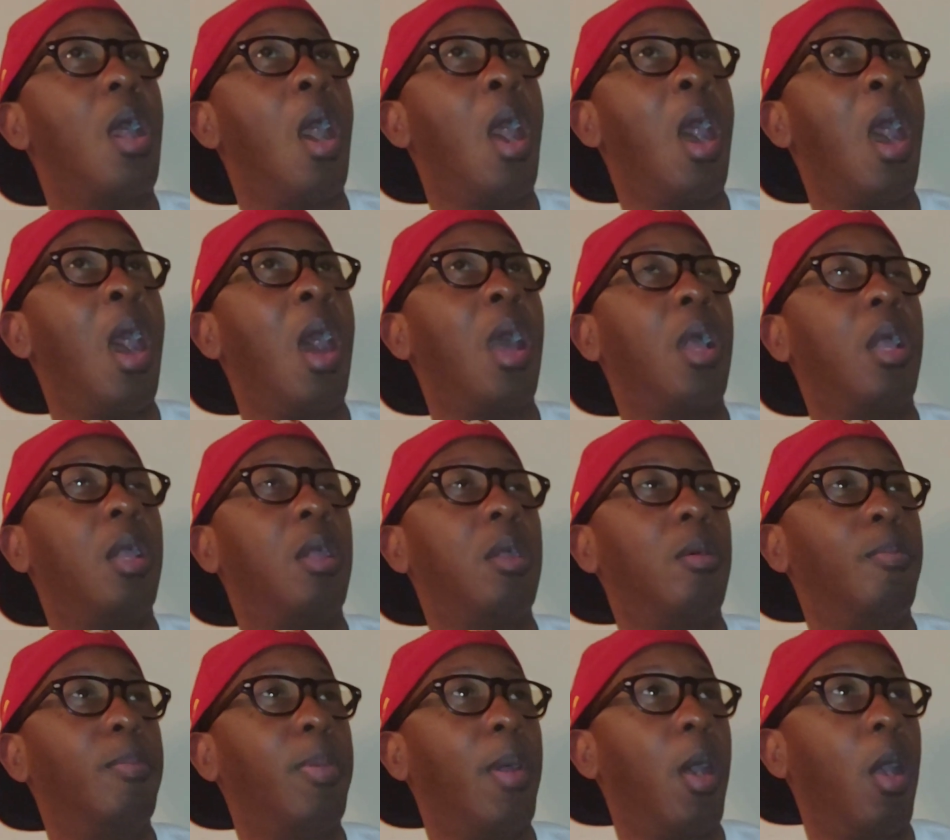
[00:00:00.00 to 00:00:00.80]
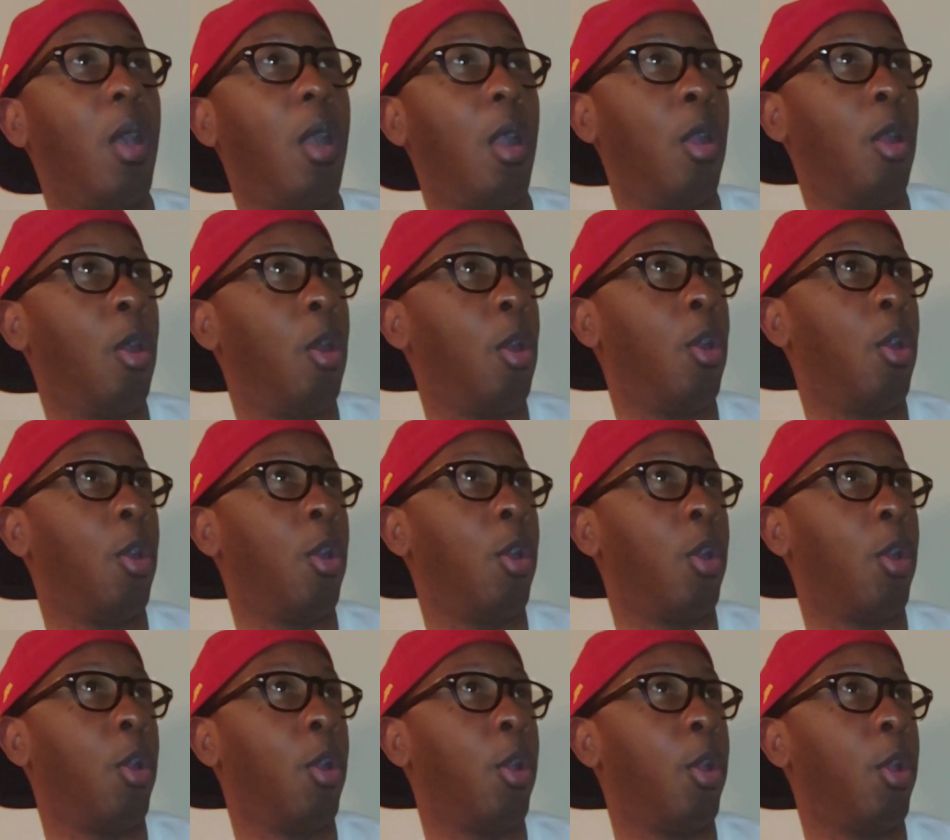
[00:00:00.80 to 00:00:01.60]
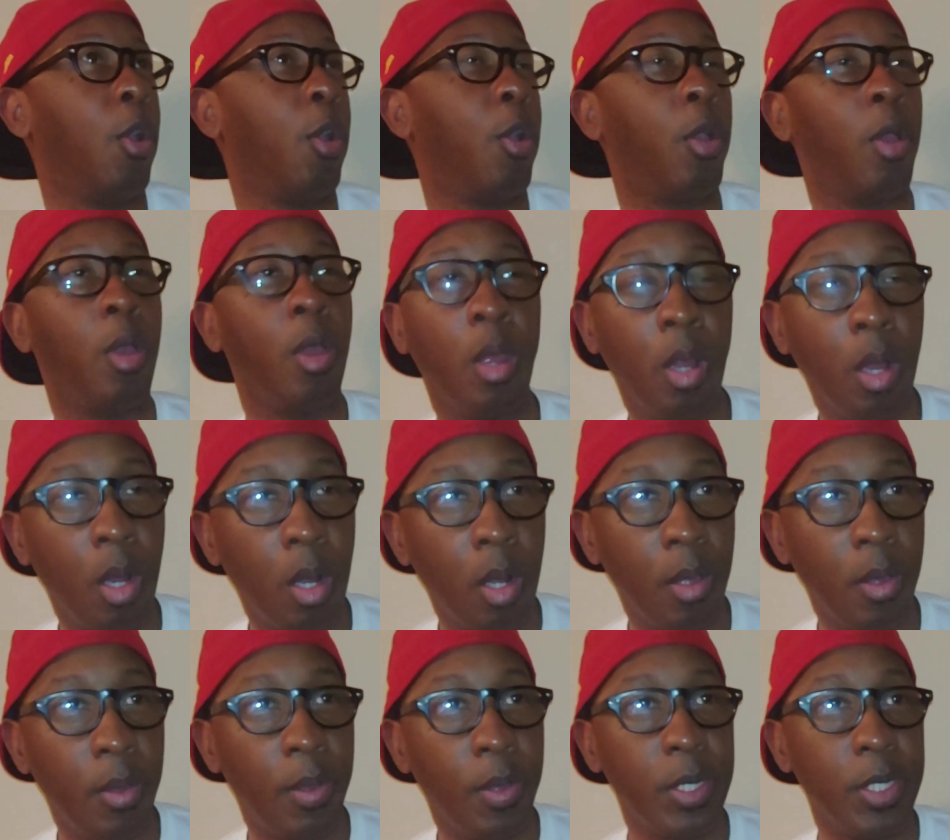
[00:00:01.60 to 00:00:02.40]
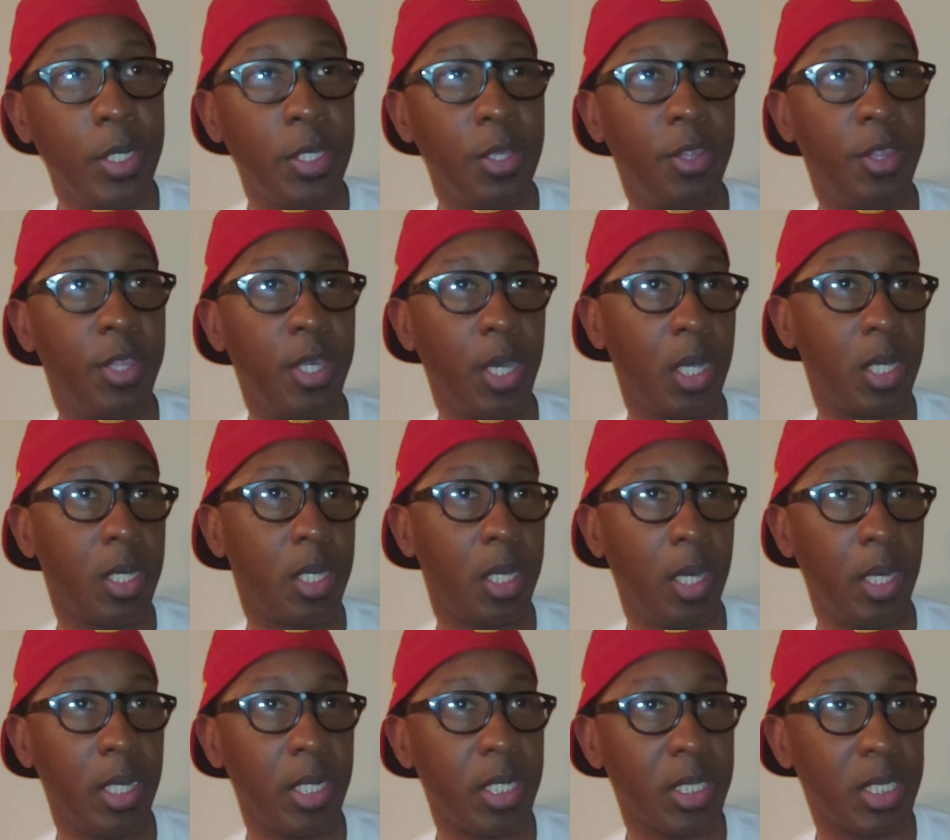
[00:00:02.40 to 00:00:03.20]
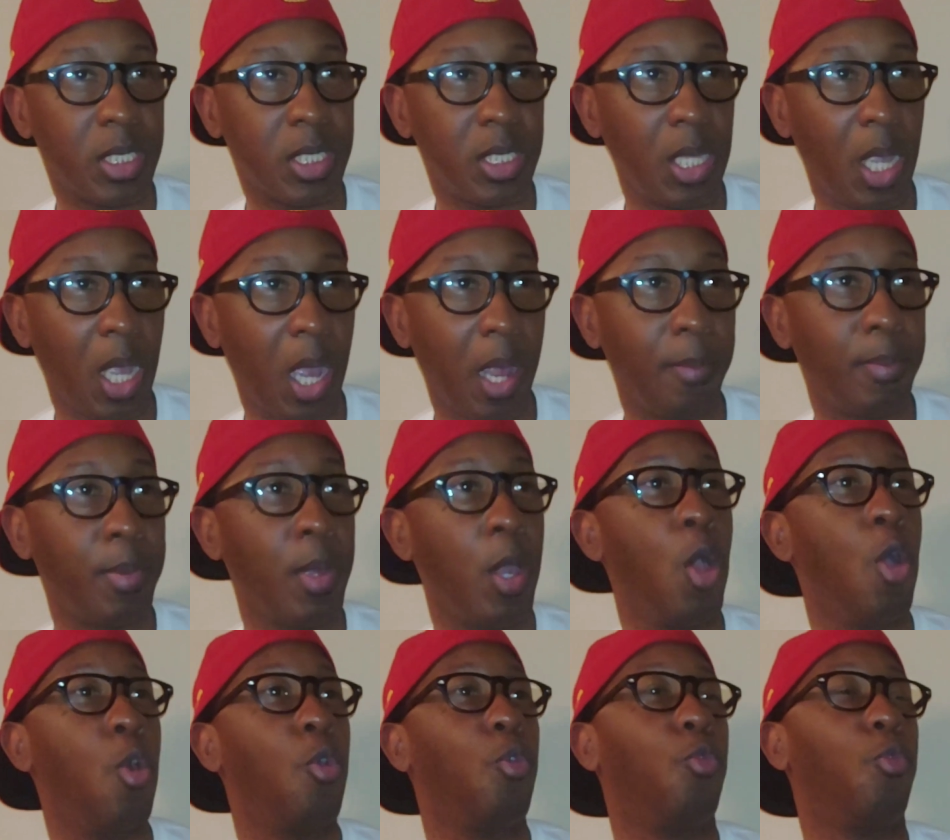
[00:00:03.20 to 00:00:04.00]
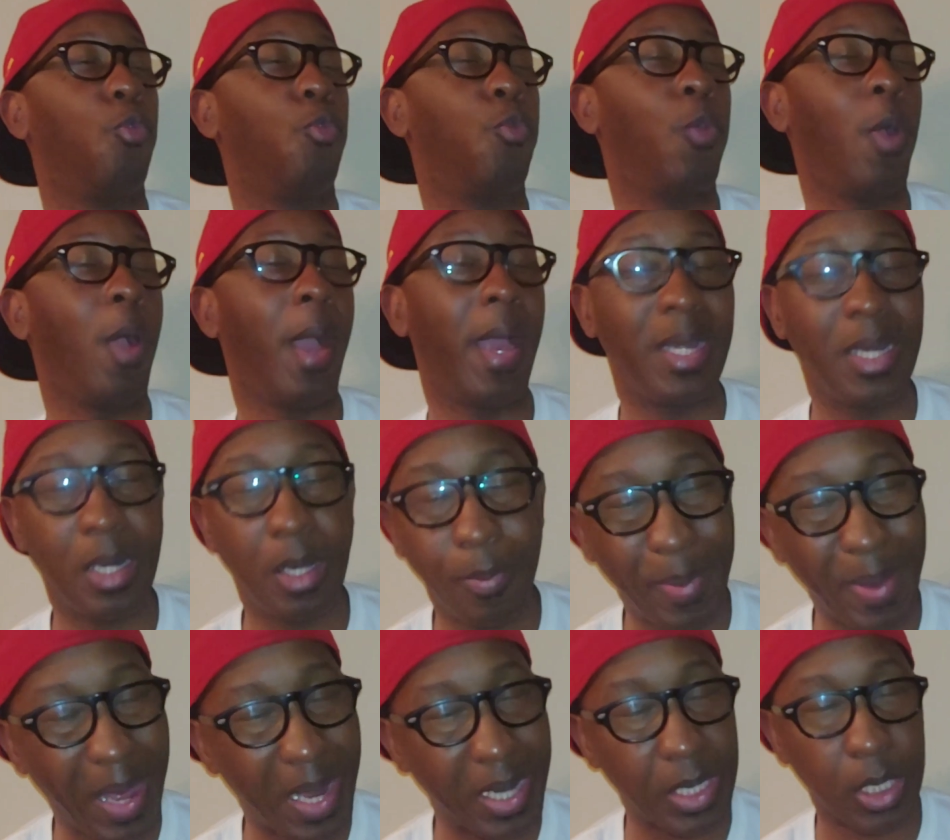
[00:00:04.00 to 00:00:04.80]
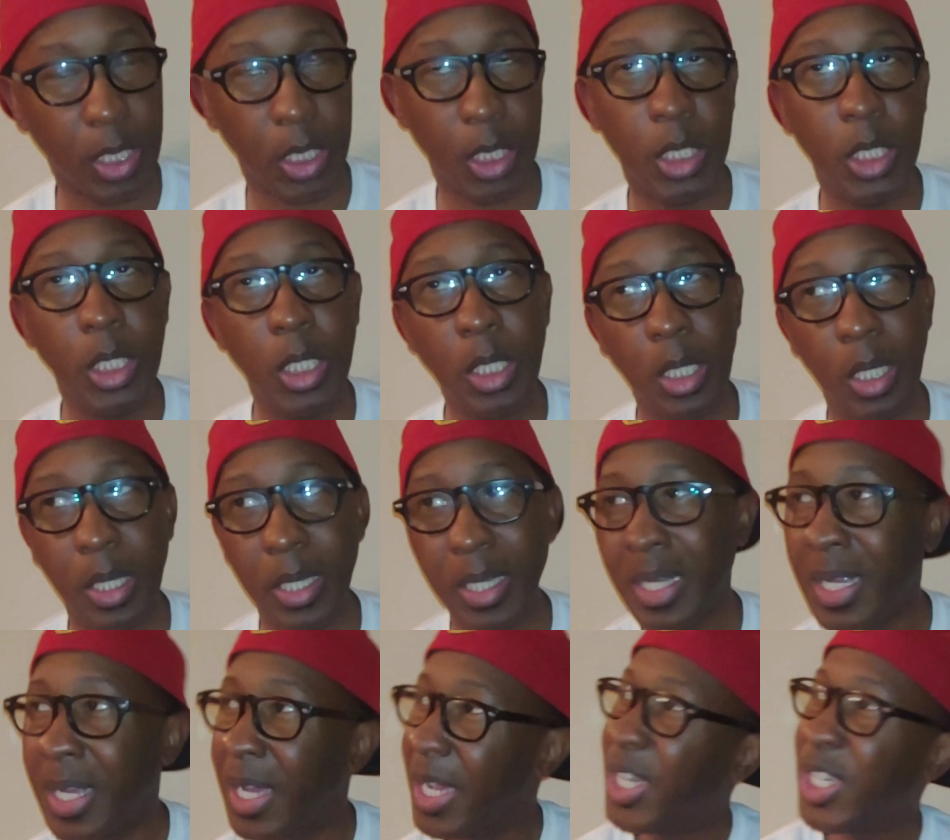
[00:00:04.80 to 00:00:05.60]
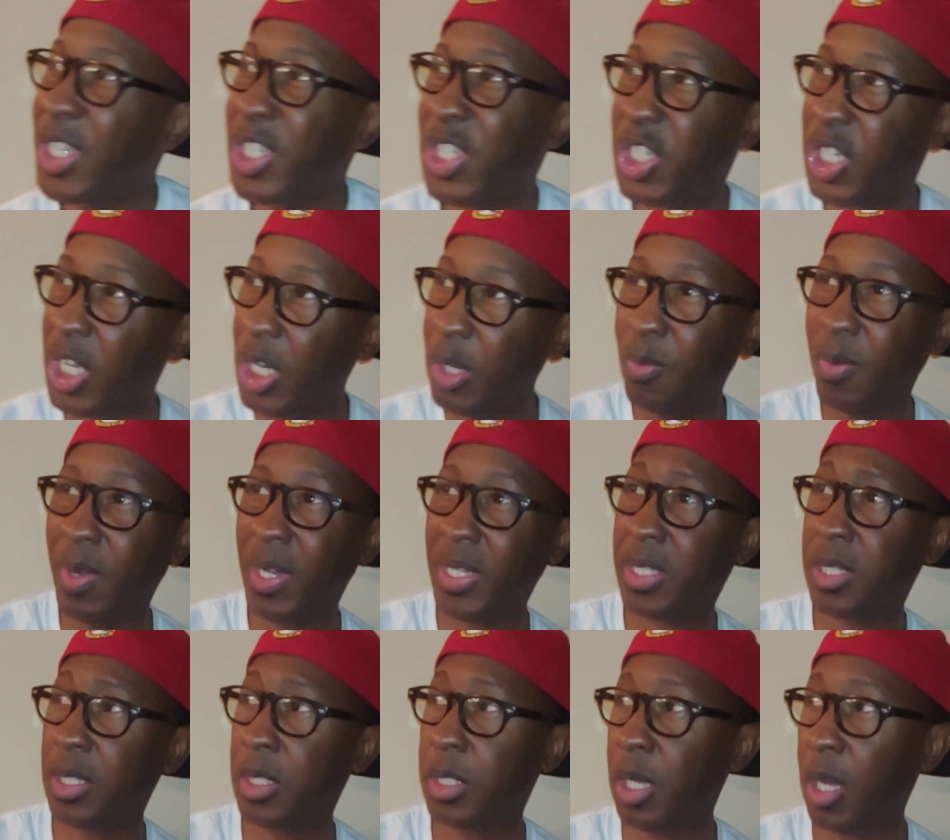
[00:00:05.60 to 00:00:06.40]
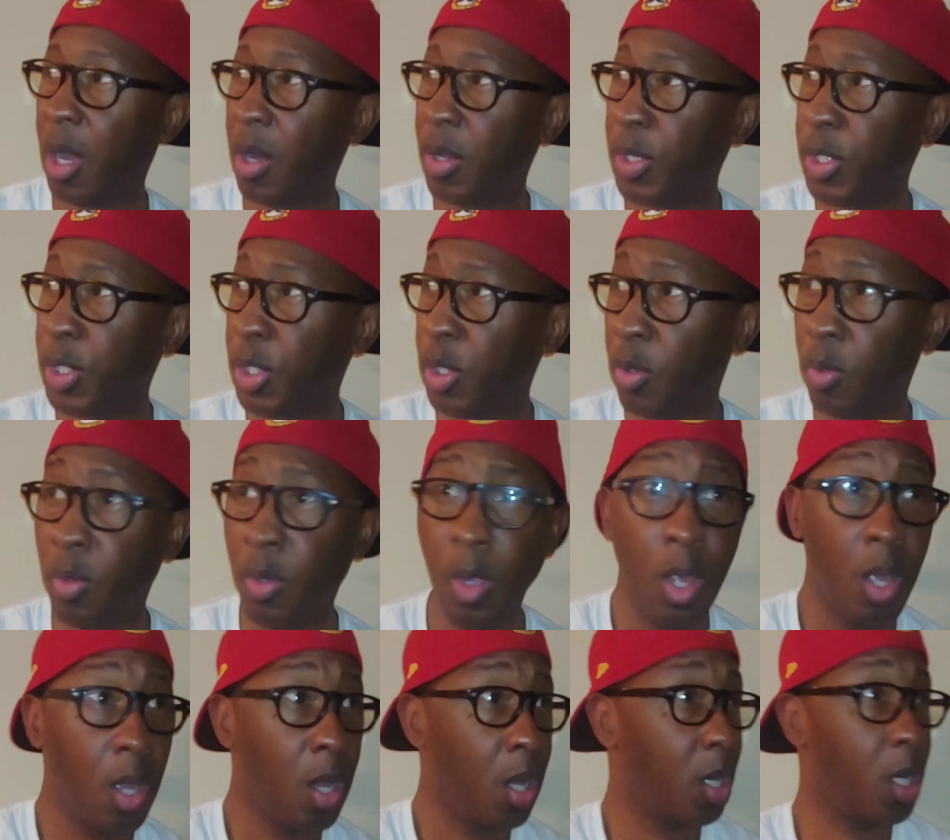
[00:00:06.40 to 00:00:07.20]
Akbar, the gutter snipe right up out the hood. She wants to talk to you.